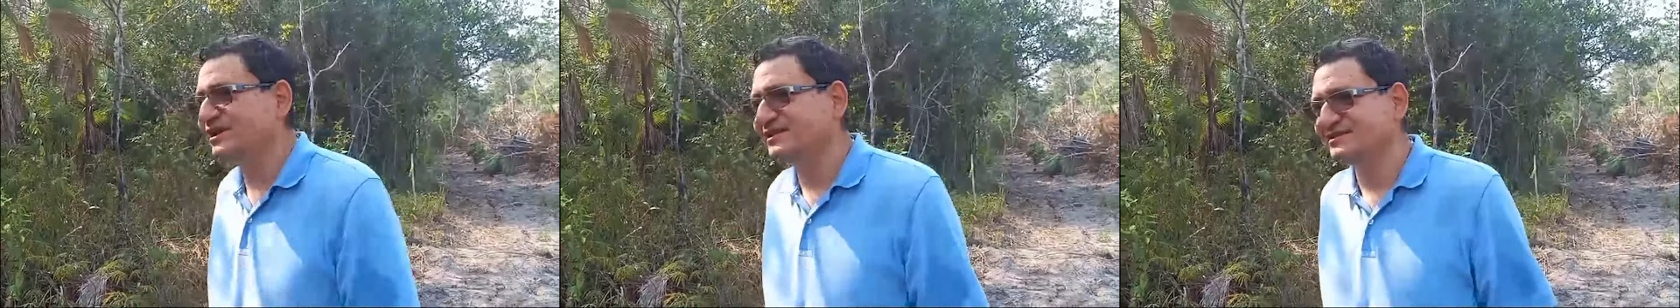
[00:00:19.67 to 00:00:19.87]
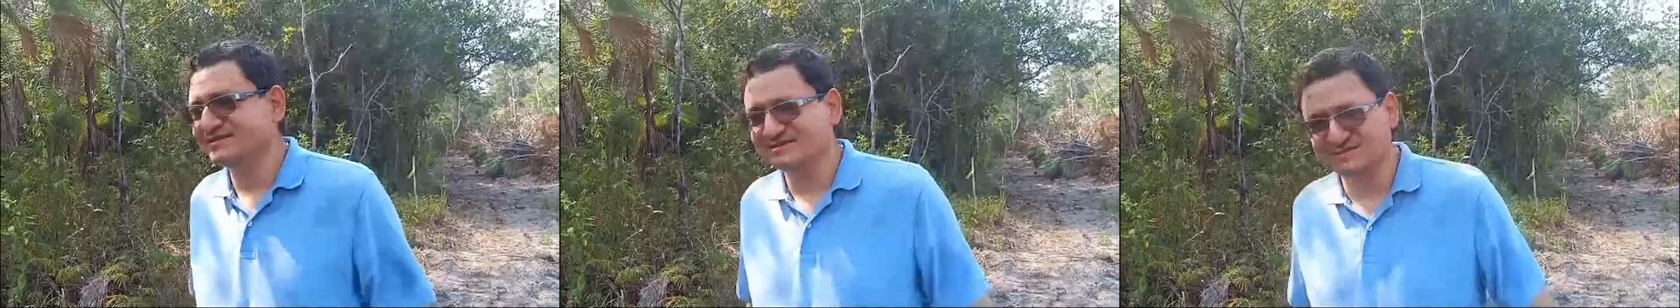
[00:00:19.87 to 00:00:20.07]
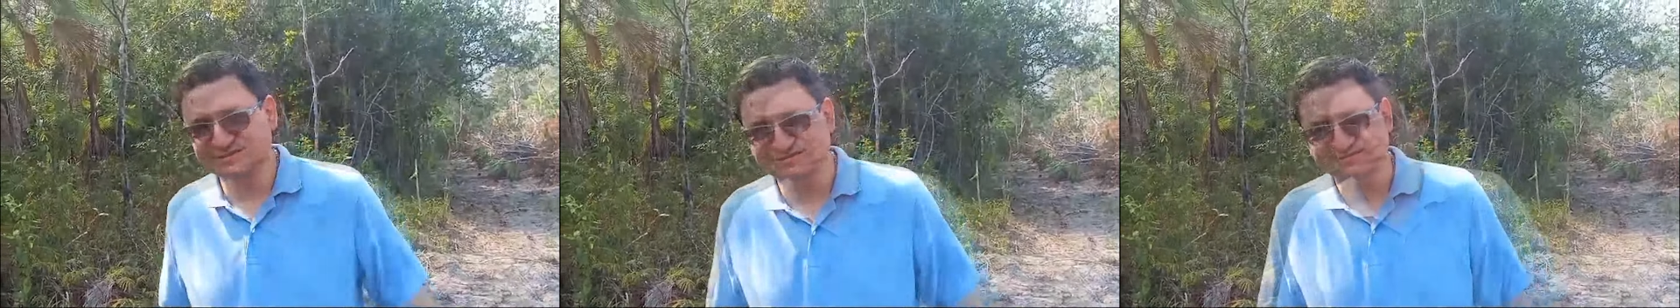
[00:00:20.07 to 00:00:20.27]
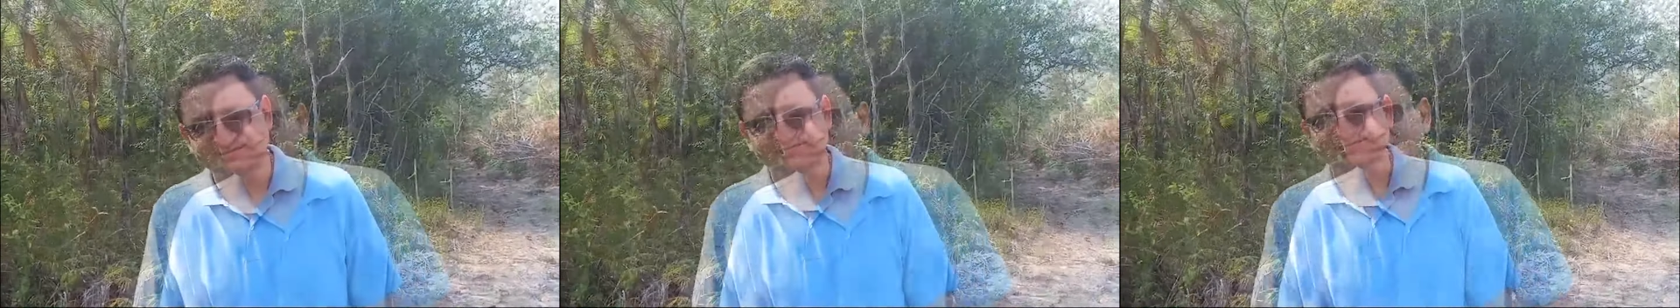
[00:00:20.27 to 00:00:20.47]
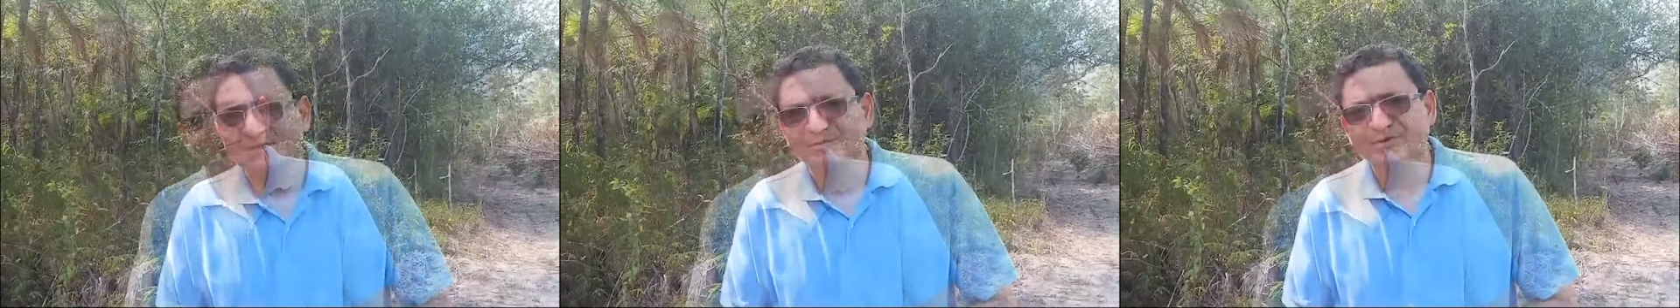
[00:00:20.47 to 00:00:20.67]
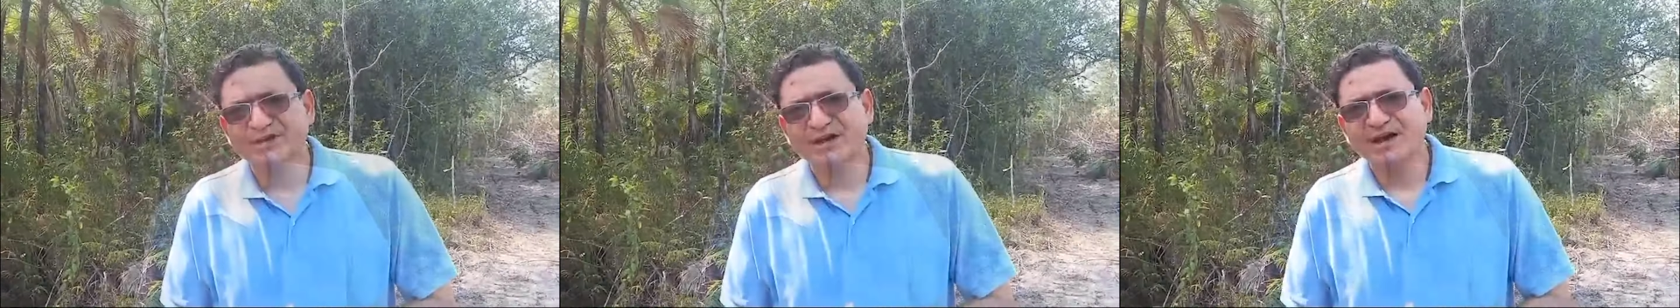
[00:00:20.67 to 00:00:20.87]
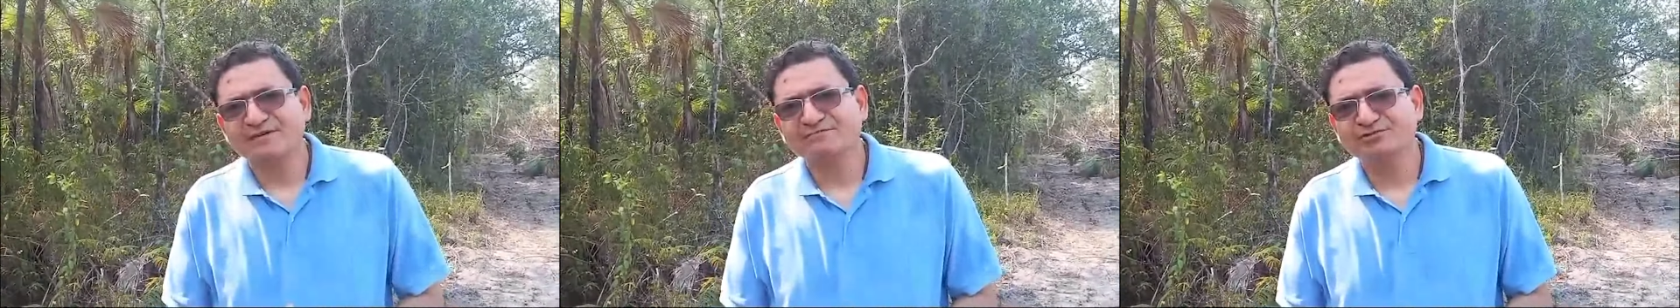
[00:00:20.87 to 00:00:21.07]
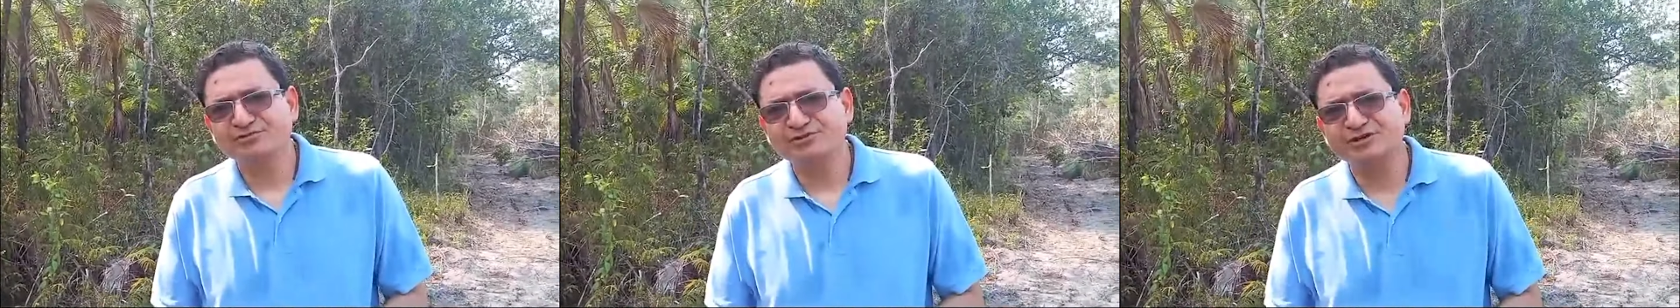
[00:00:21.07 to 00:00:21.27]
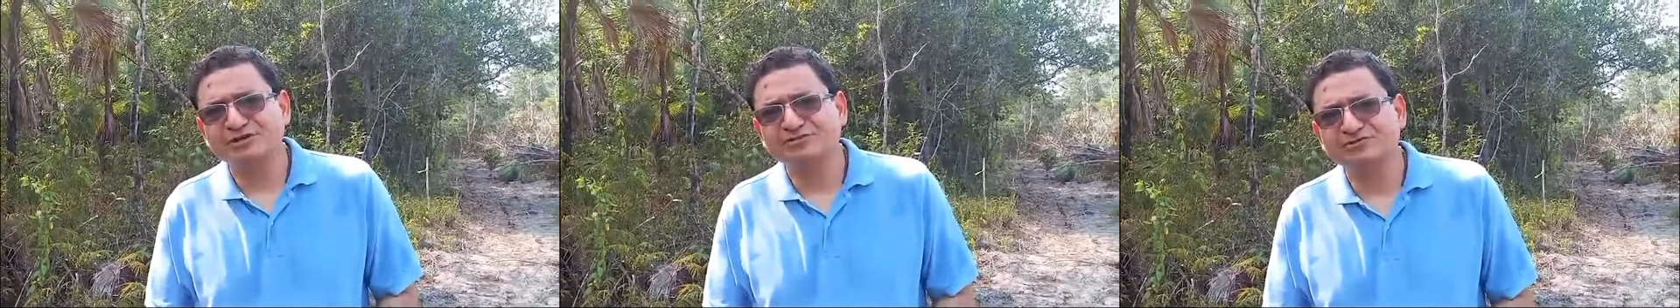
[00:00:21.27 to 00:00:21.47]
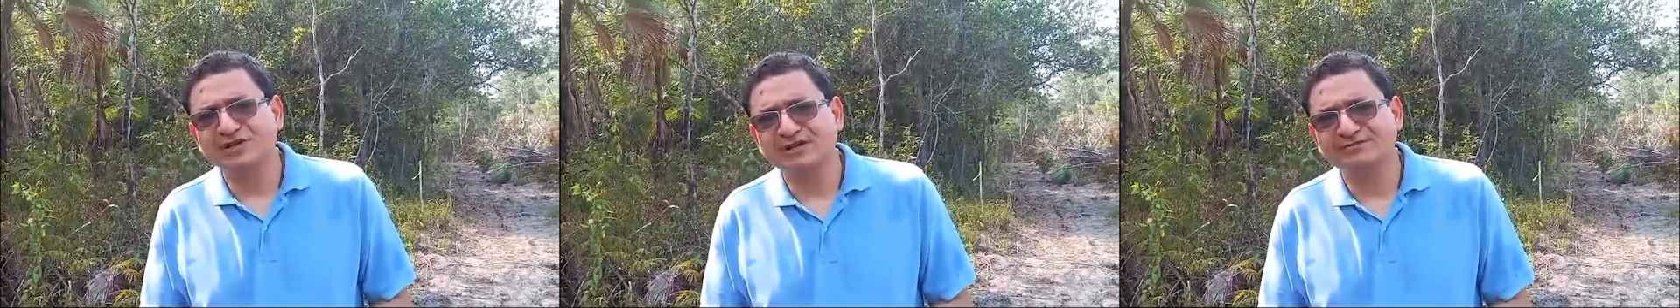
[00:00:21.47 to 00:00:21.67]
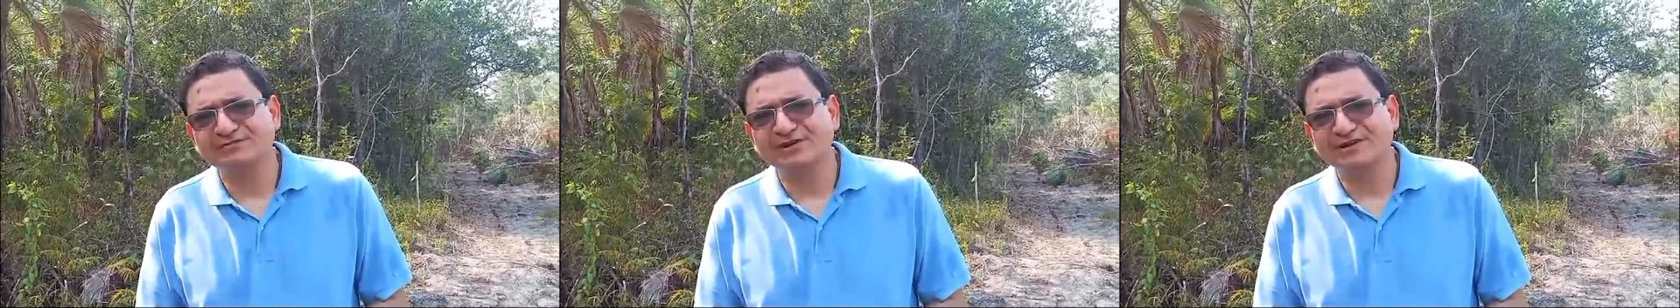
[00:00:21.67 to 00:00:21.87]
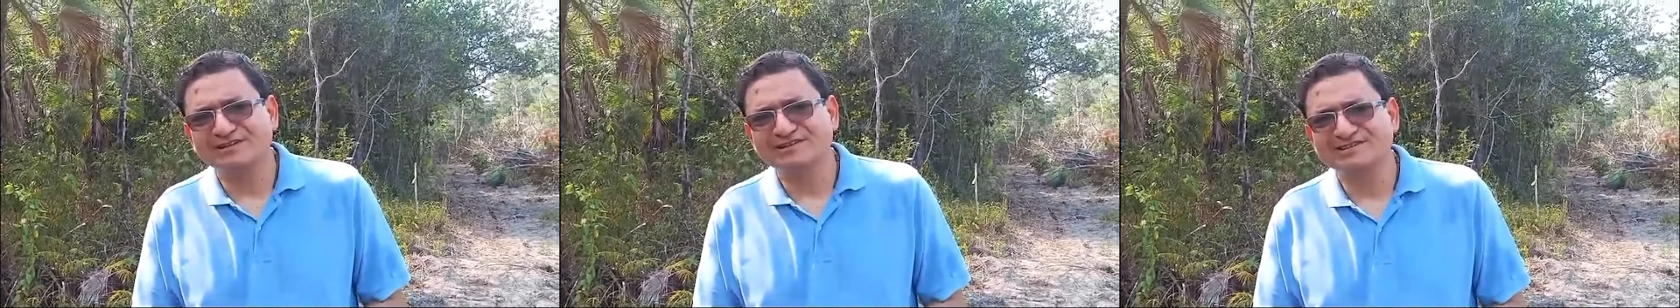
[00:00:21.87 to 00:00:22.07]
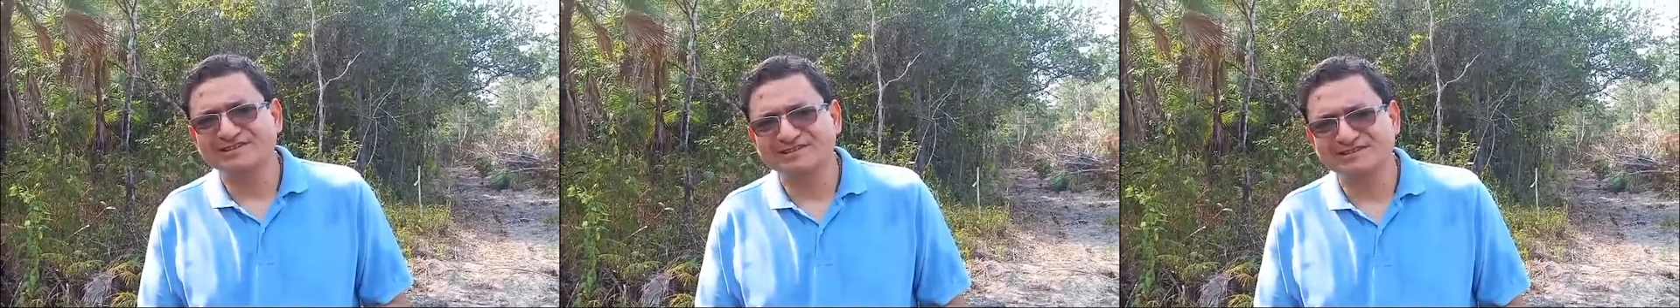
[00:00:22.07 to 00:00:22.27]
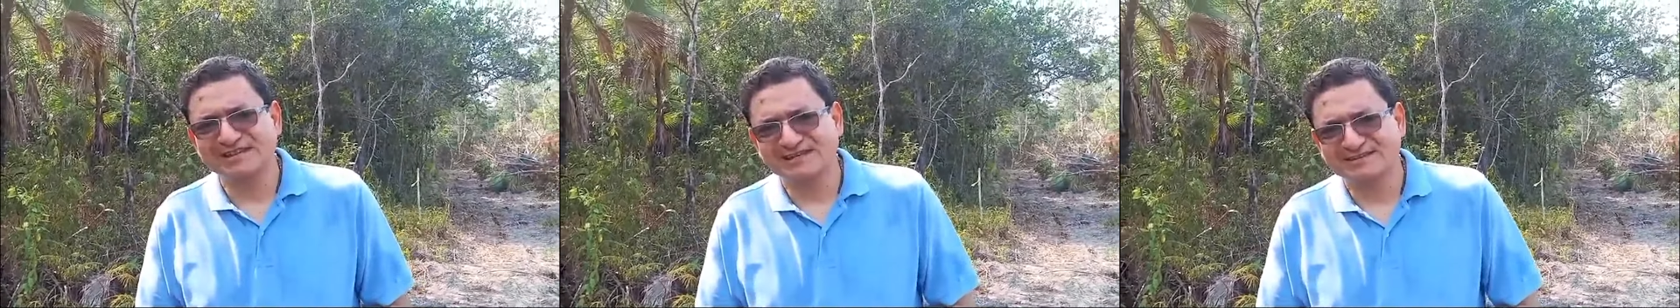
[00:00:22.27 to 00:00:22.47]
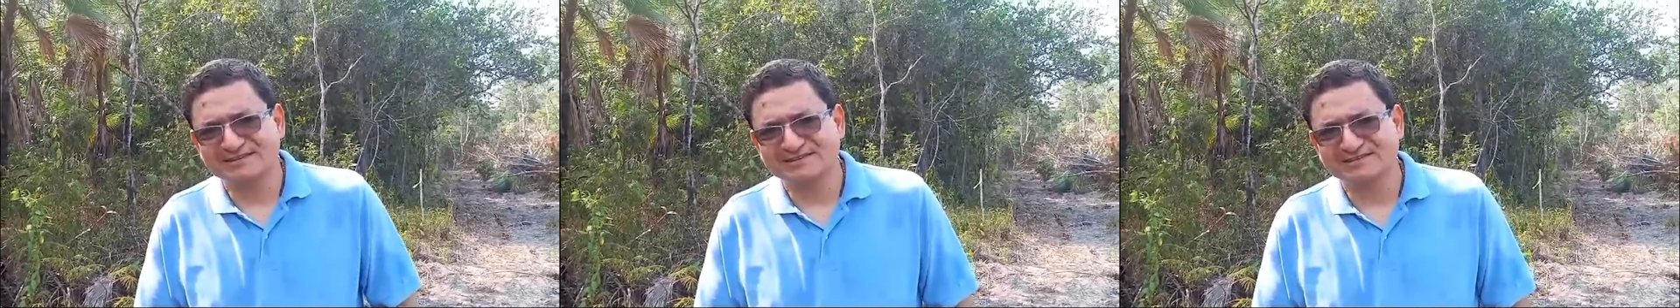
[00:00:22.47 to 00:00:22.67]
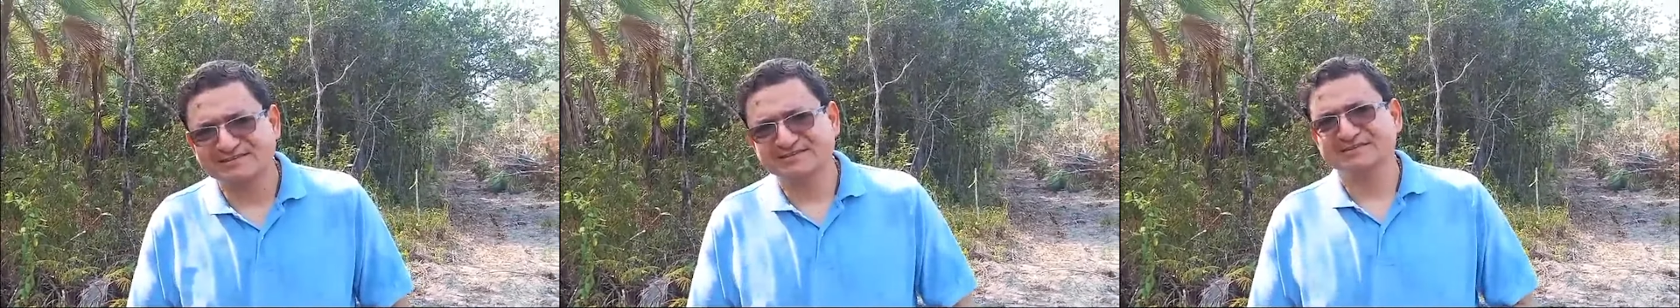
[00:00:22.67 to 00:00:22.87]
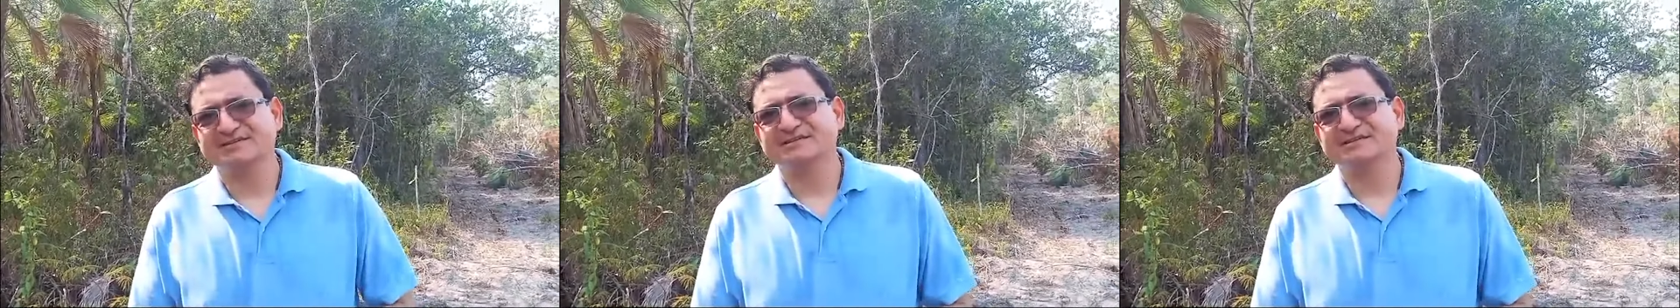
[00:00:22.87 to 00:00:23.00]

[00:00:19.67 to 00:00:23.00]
lot is. We have 346 lots